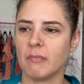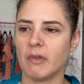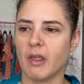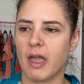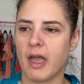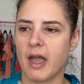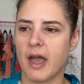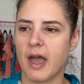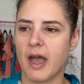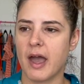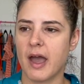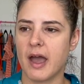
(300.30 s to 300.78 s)

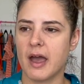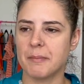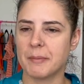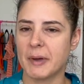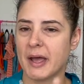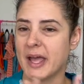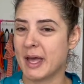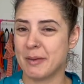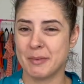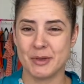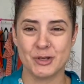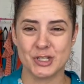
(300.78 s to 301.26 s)
And
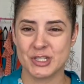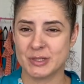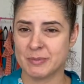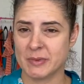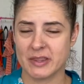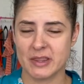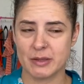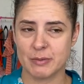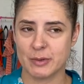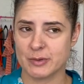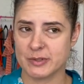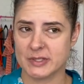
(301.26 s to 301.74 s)
Miami just
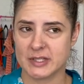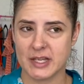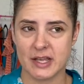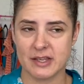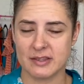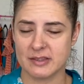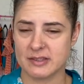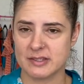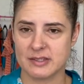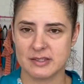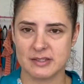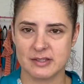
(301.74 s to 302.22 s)
made the most
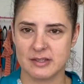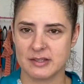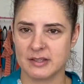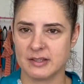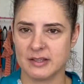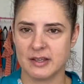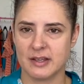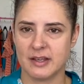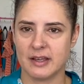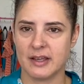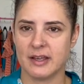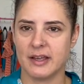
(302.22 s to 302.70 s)
sense.
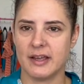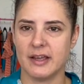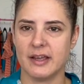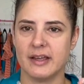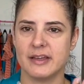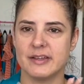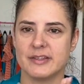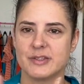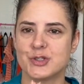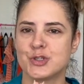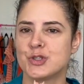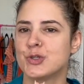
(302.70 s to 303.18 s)
It
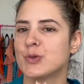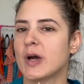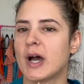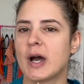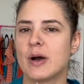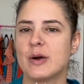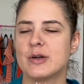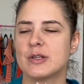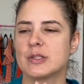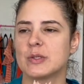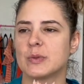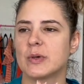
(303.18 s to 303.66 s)
is two
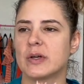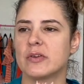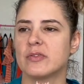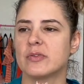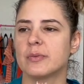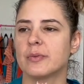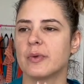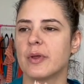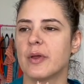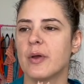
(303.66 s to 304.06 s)
hours away from New